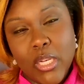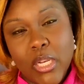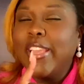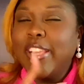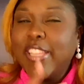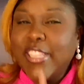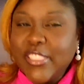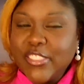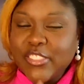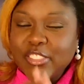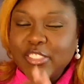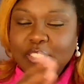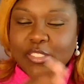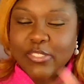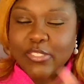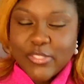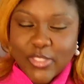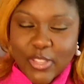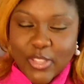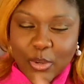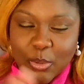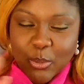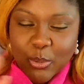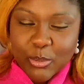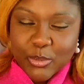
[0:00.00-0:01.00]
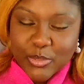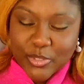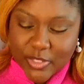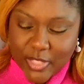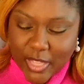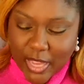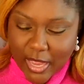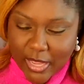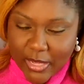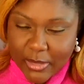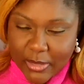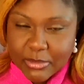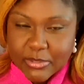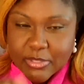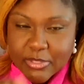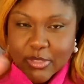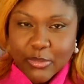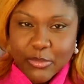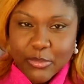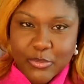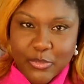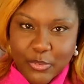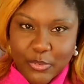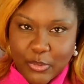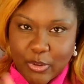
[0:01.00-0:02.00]
each of those types of
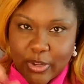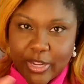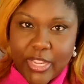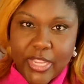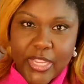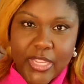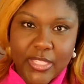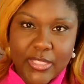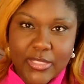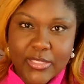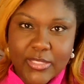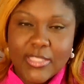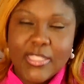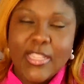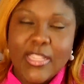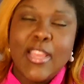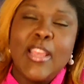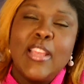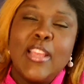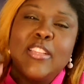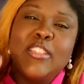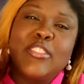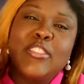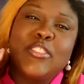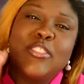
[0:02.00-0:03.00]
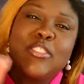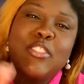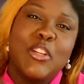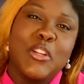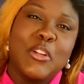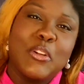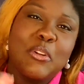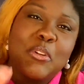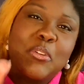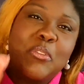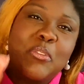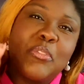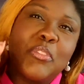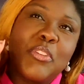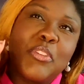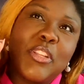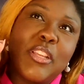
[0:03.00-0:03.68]
friends served